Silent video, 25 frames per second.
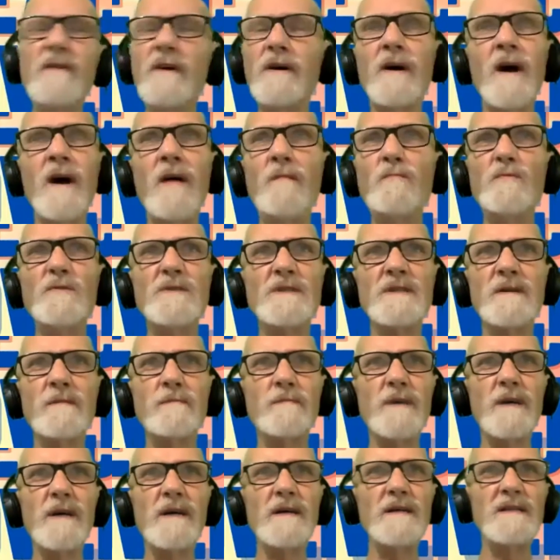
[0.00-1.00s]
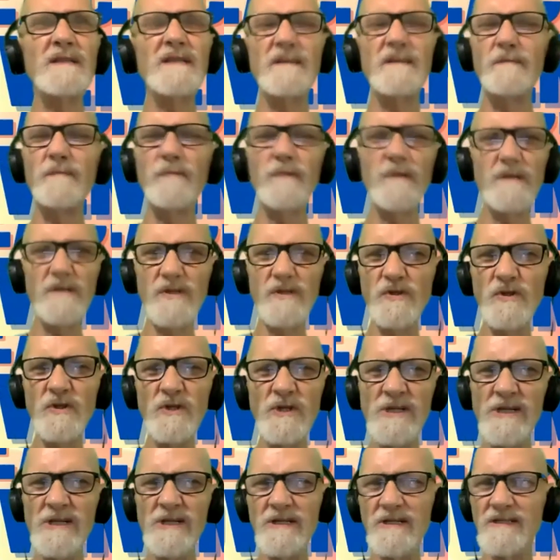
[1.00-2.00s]
come with something as simple as
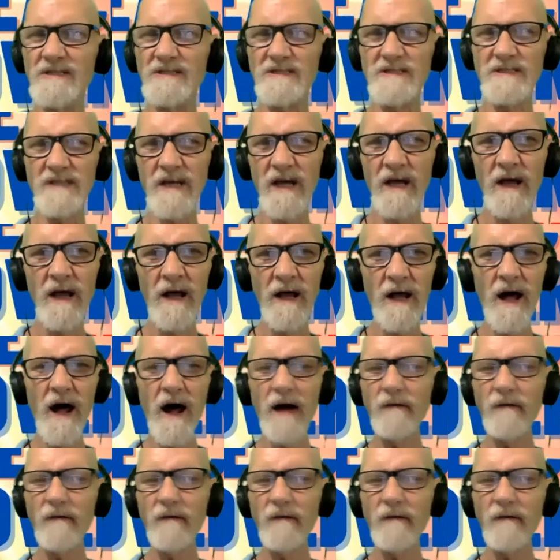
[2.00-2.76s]
cheese. I